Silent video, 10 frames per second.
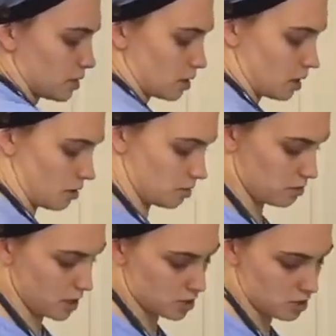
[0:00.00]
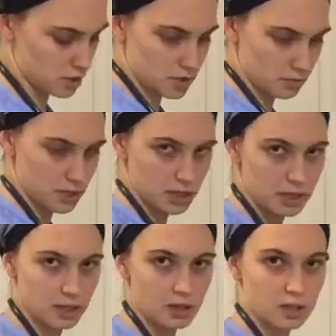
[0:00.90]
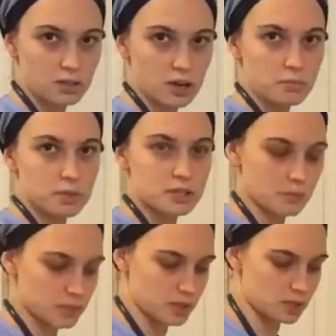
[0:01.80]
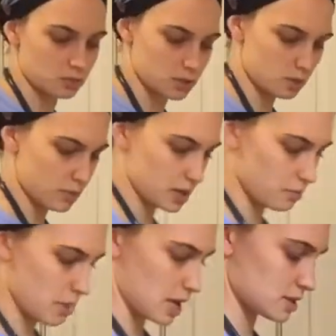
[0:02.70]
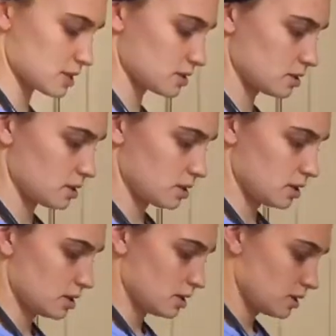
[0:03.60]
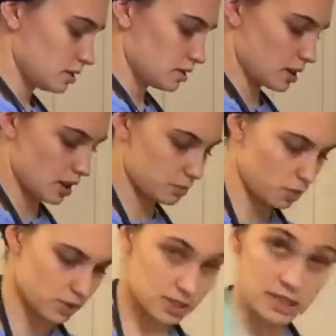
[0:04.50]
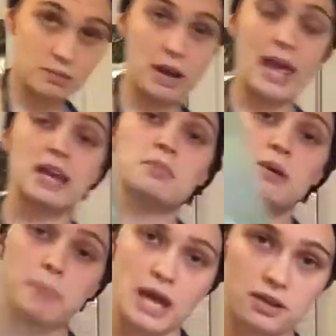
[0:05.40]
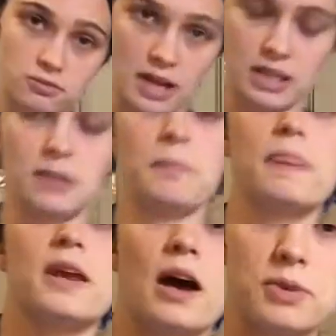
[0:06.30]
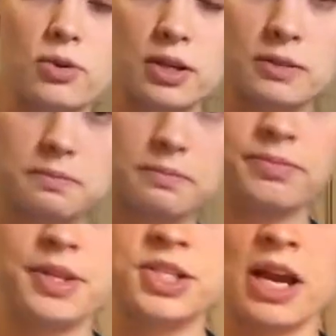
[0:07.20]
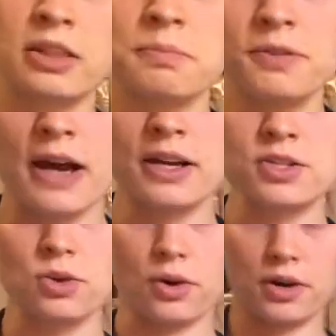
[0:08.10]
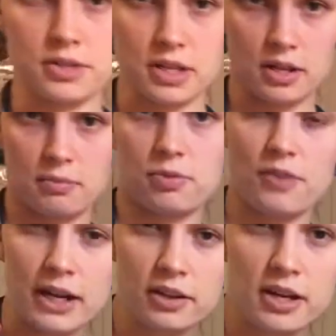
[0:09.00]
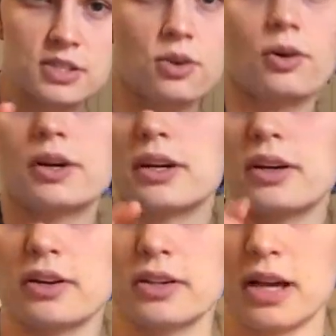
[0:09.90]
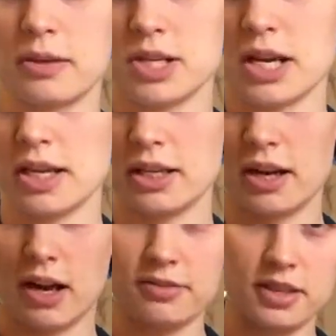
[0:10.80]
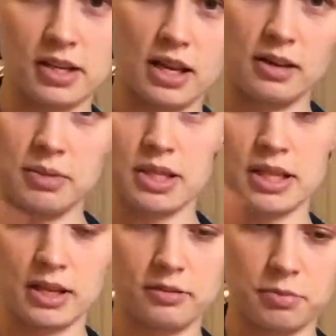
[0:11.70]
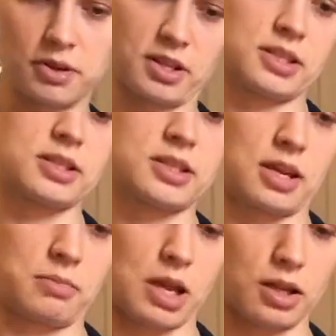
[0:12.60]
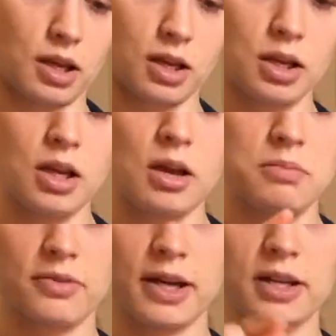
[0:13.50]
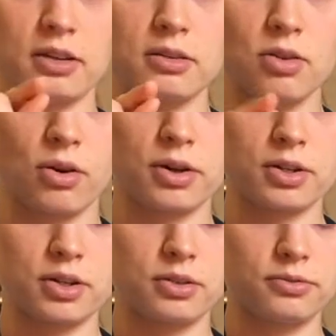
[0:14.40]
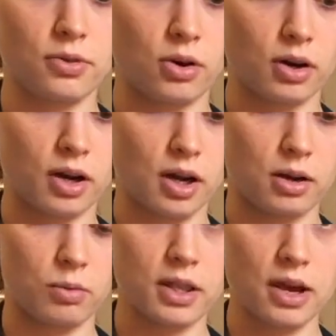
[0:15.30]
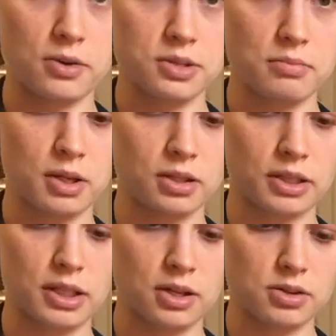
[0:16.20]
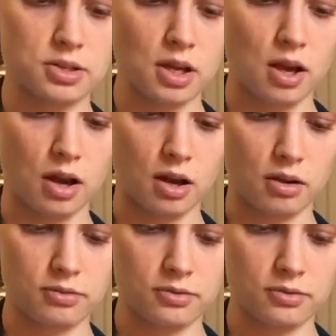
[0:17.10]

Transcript: Okay, I'm going to make sure there's something here, a drape or something, so we don't make a mess. Then I'm going to get my enema bag ready. I'm going to check the provider's orders, and the provider has ordered, I'm checking it off, the name and the date of birth is the same, and the provider ordered for 1,000 milliliters of